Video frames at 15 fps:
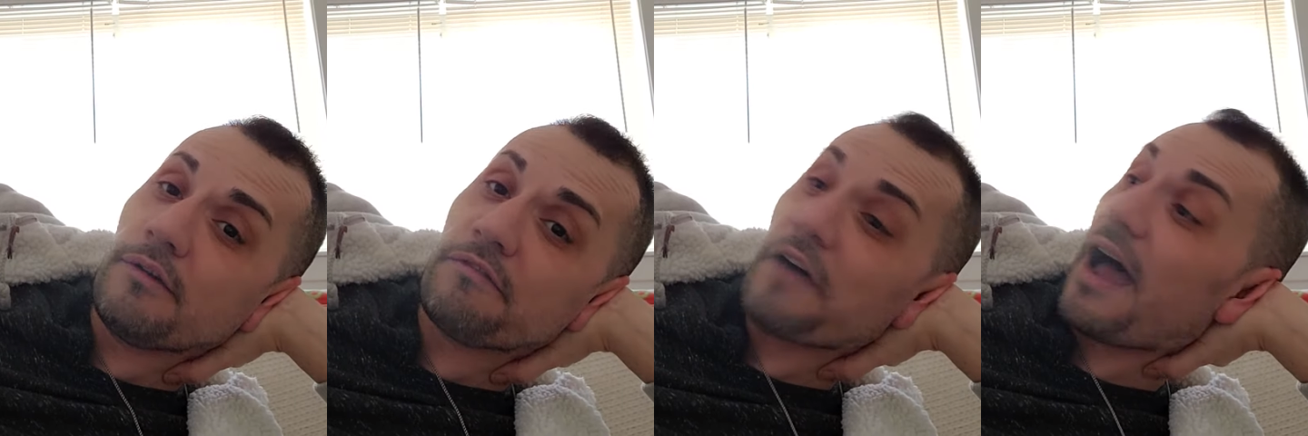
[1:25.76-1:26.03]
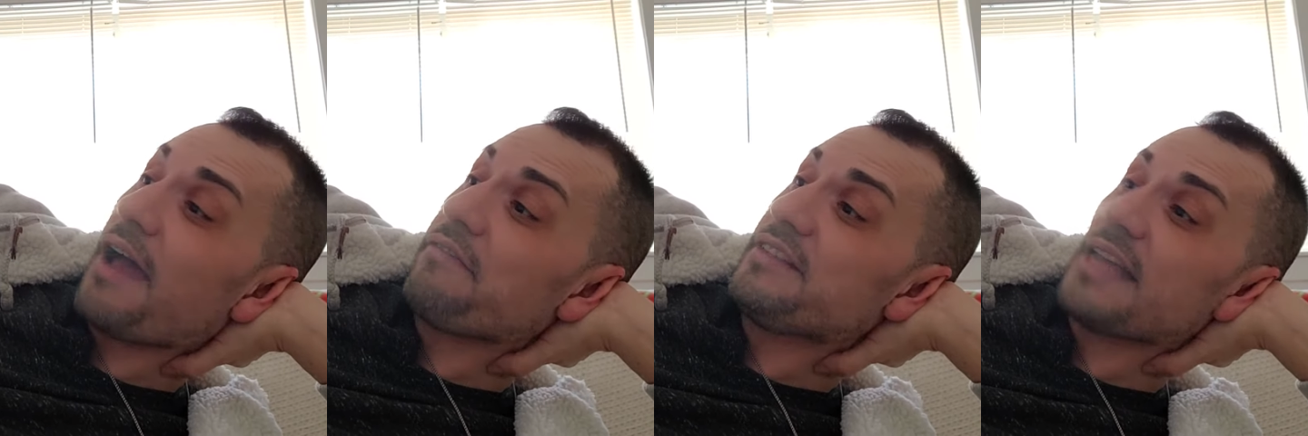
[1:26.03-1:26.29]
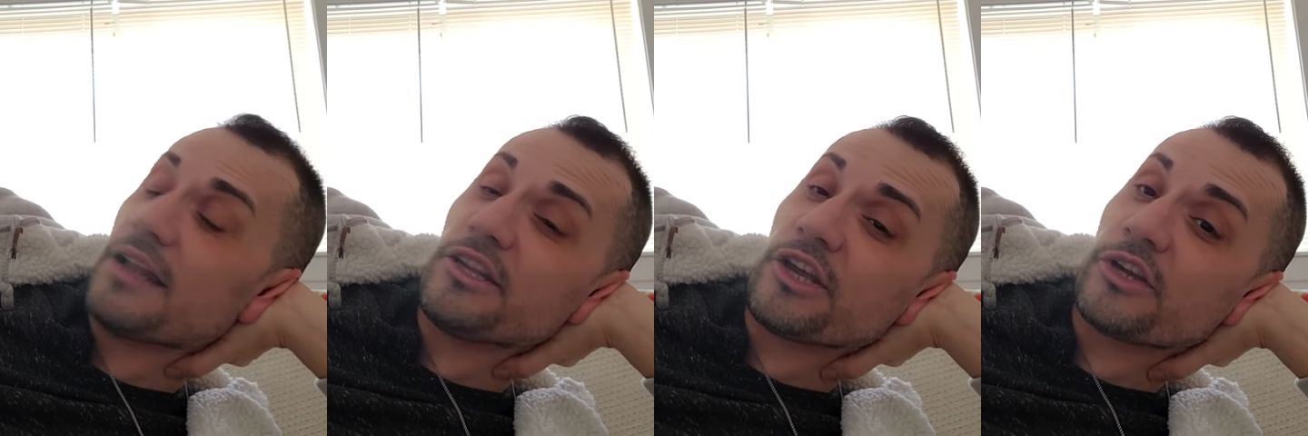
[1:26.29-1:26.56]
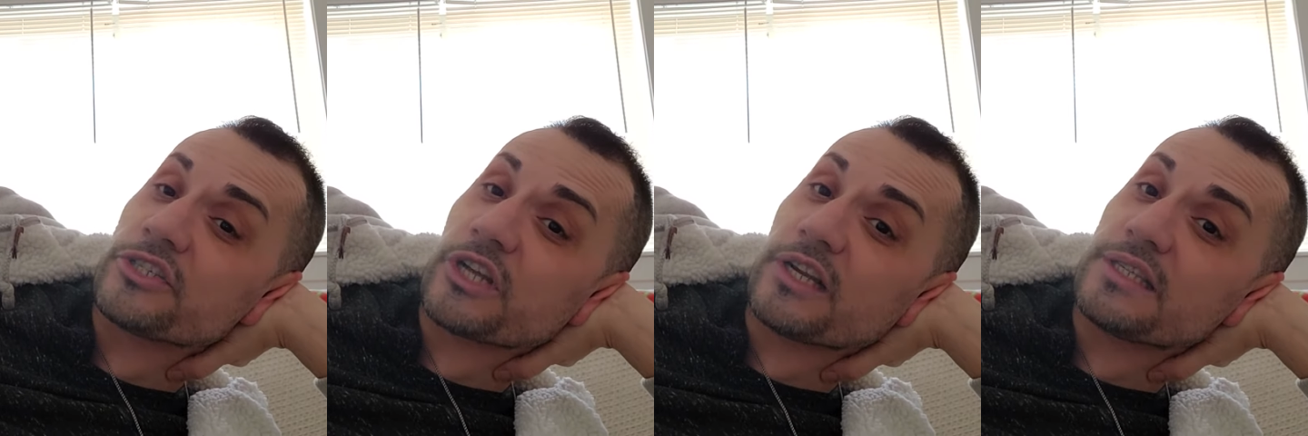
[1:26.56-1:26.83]
5, 10
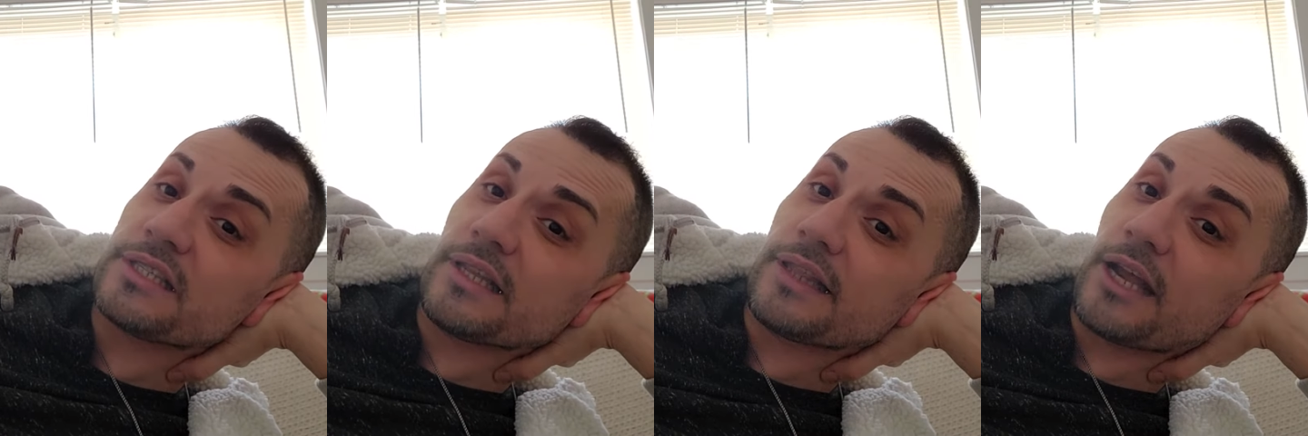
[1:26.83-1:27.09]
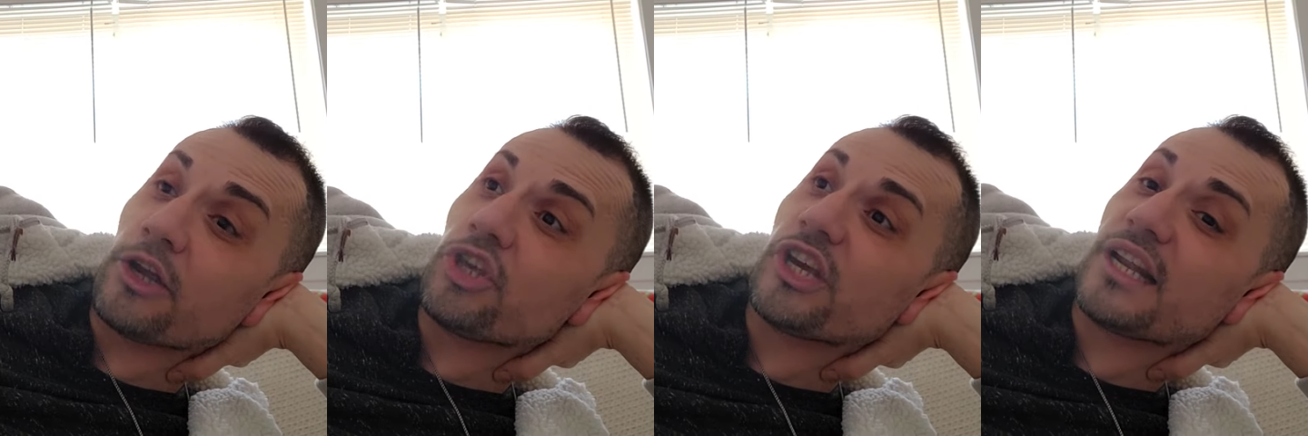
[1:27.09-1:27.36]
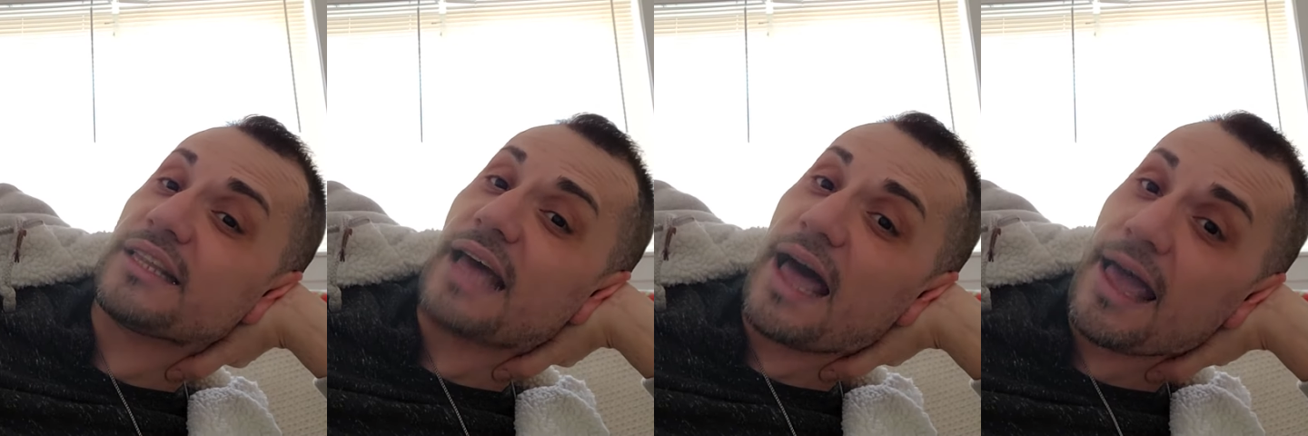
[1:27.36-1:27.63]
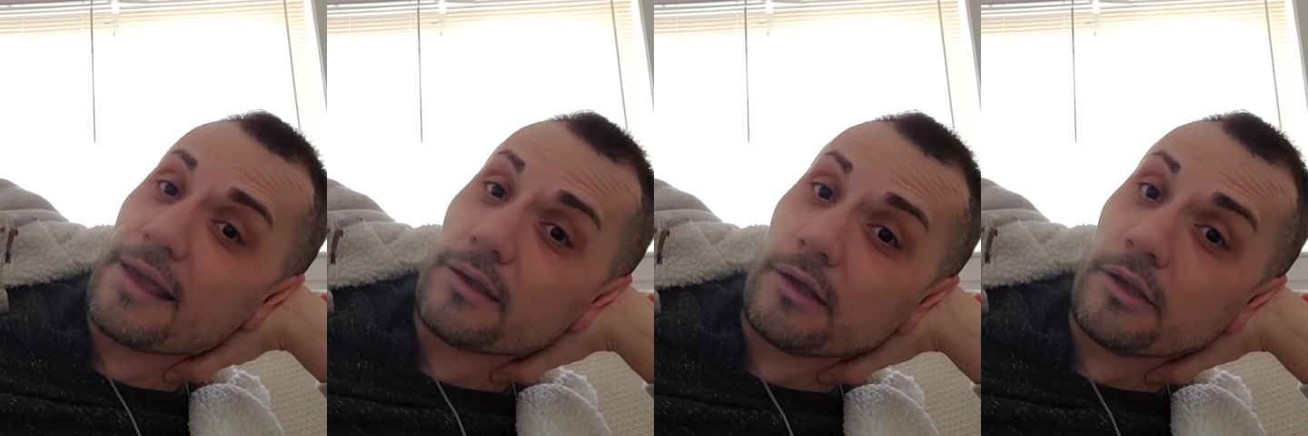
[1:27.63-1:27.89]
years, you're gonna sit there? You're gonna
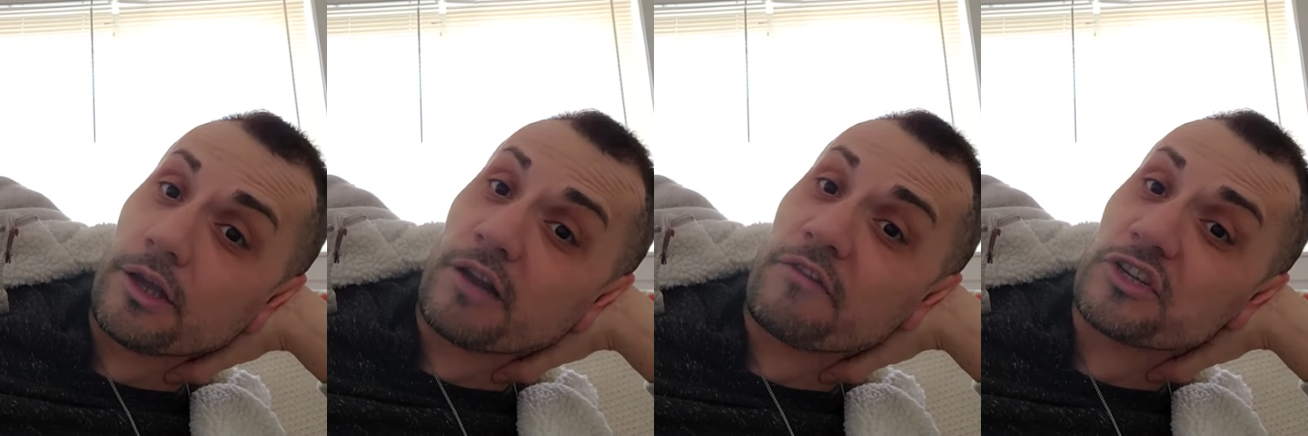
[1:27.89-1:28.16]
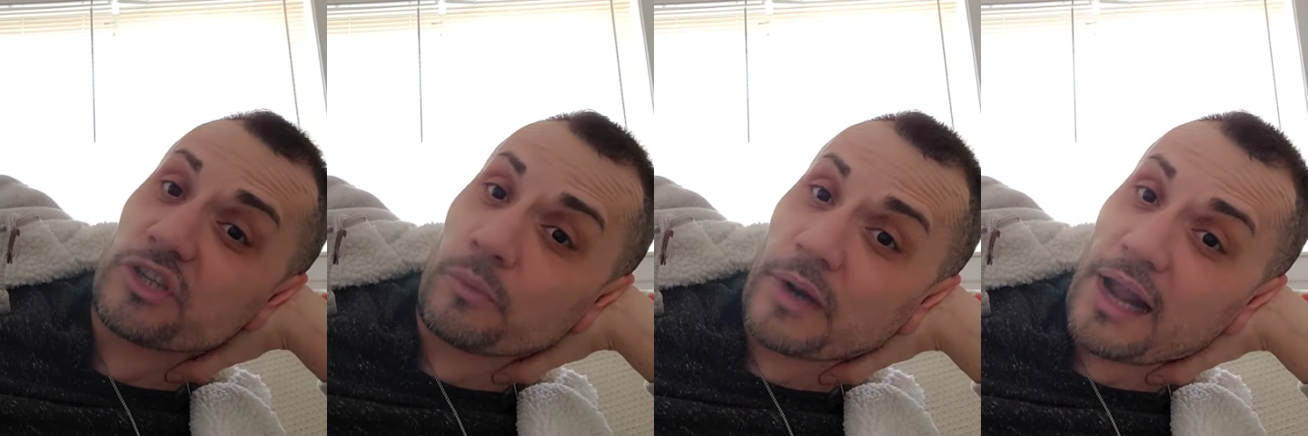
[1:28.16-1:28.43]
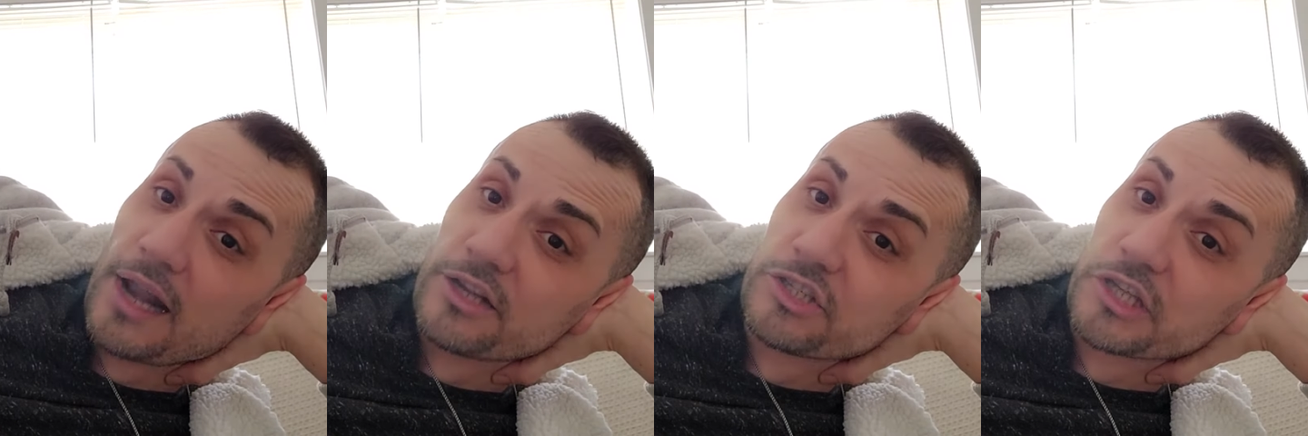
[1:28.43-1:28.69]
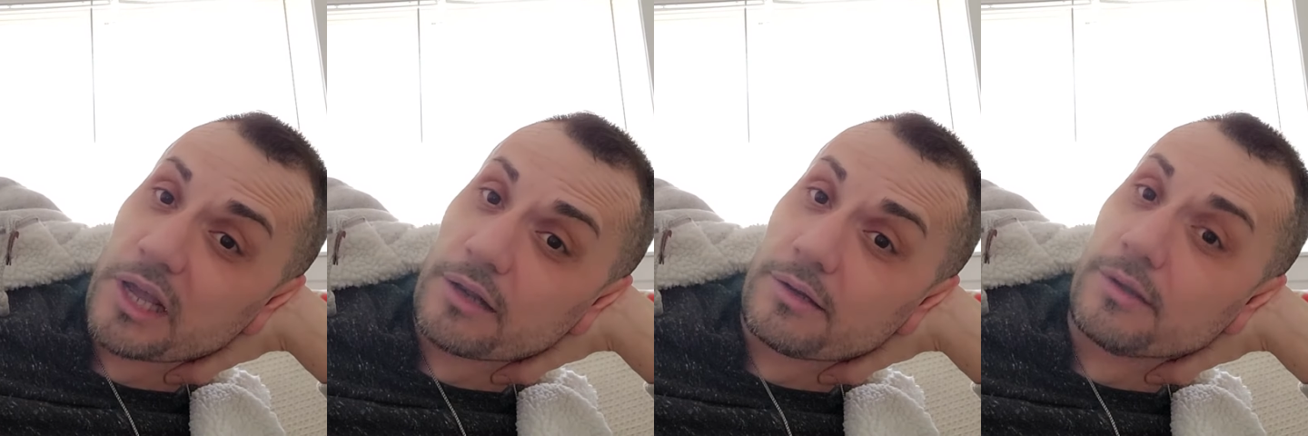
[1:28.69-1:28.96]
die. You're gonna eventually run out of
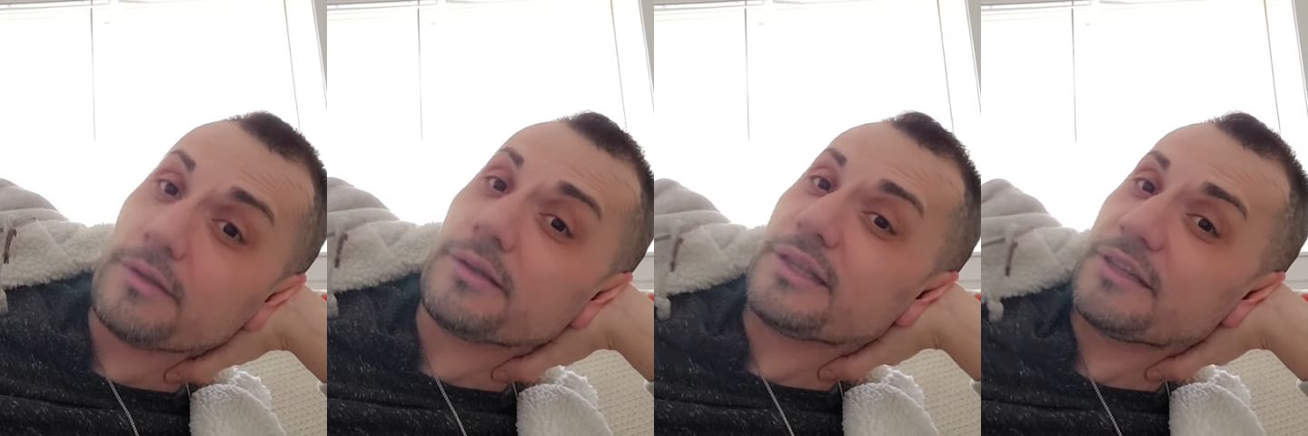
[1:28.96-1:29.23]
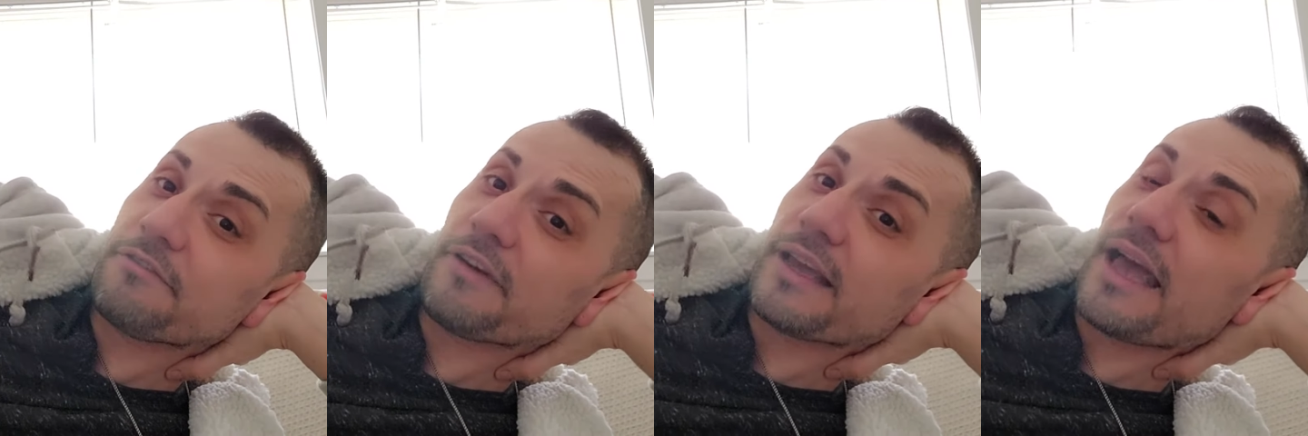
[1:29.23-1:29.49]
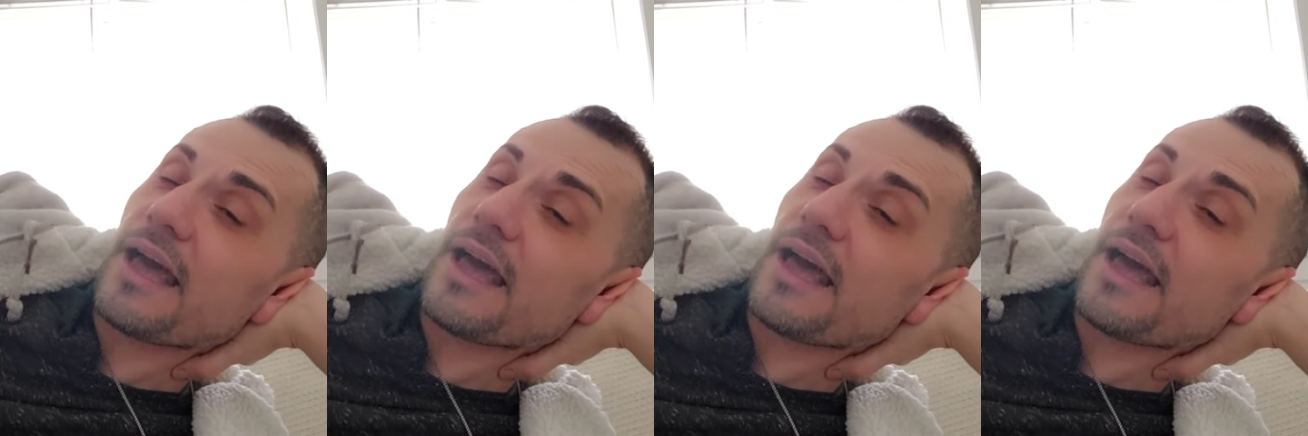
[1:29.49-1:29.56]
shit. Get the fuck